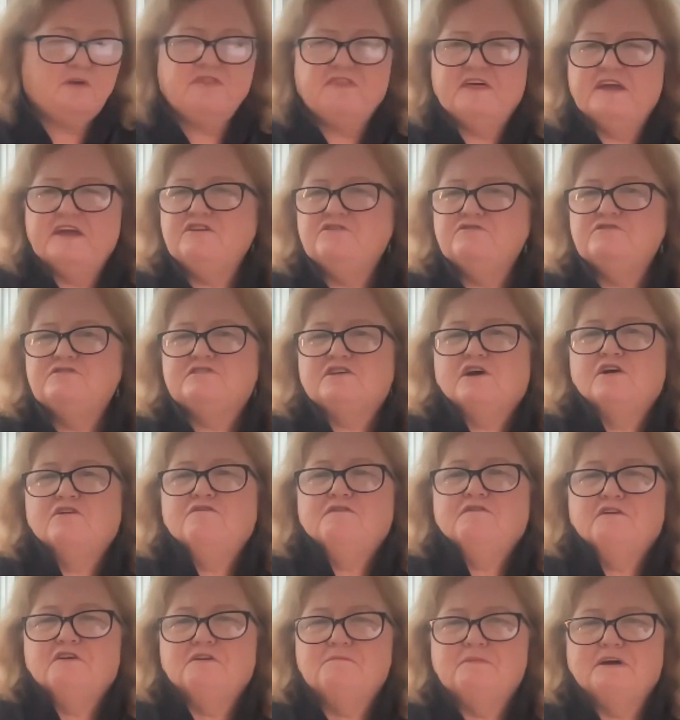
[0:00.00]
thank you so
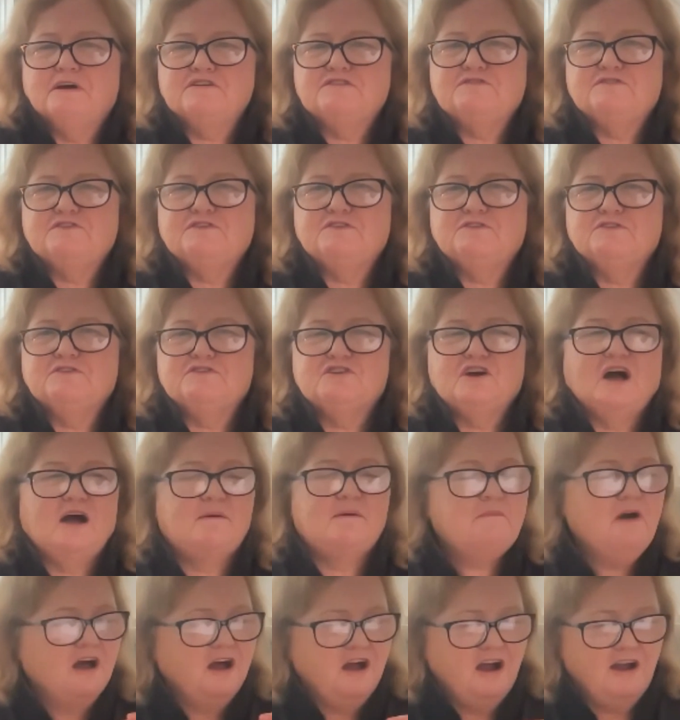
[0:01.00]
very much for your
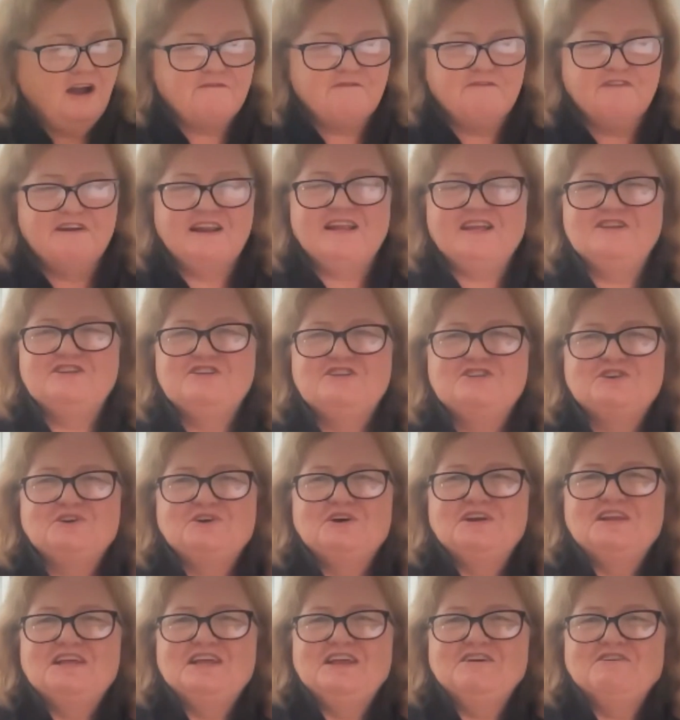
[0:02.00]
time. I've really
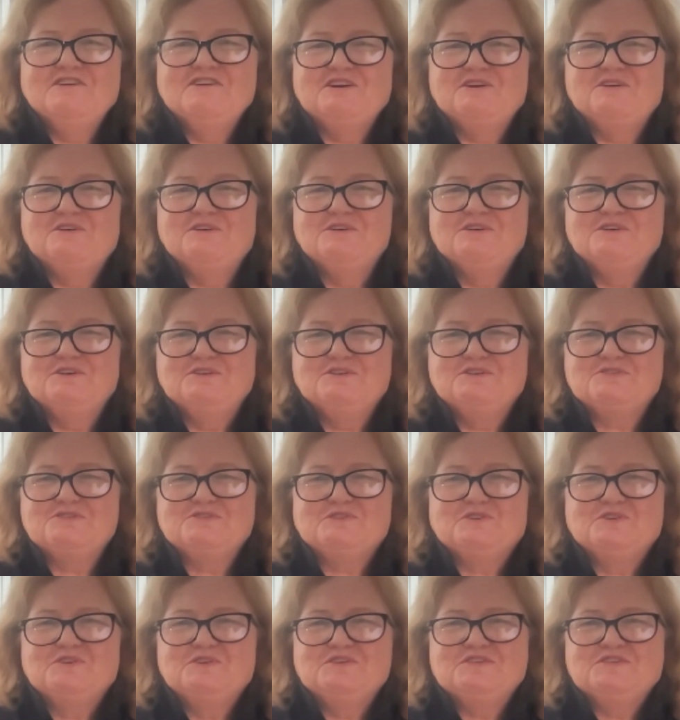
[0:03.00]
enjoyed hearing all your
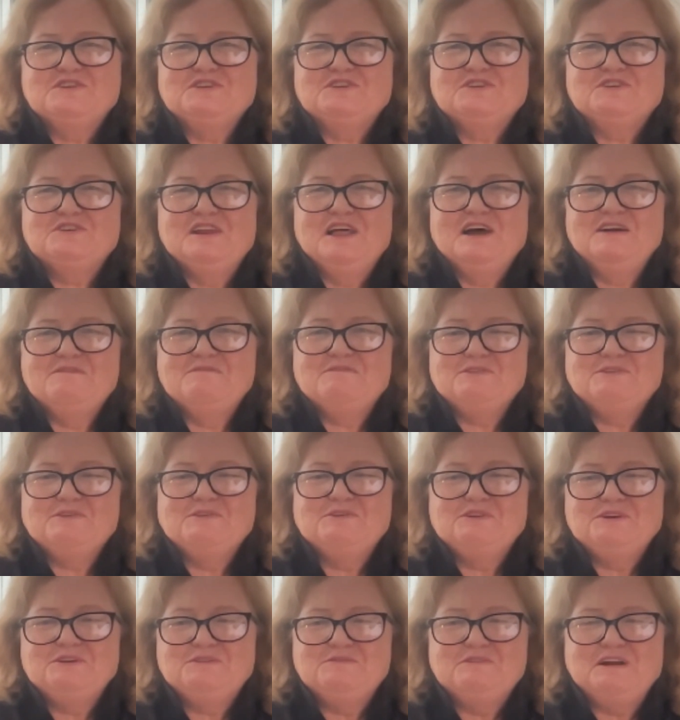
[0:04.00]
stories, and good luck with
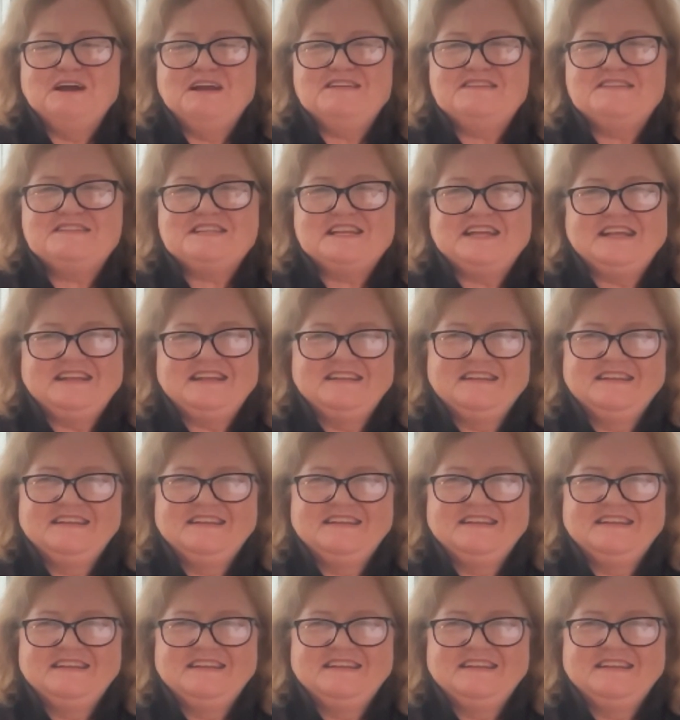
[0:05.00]
all your racing.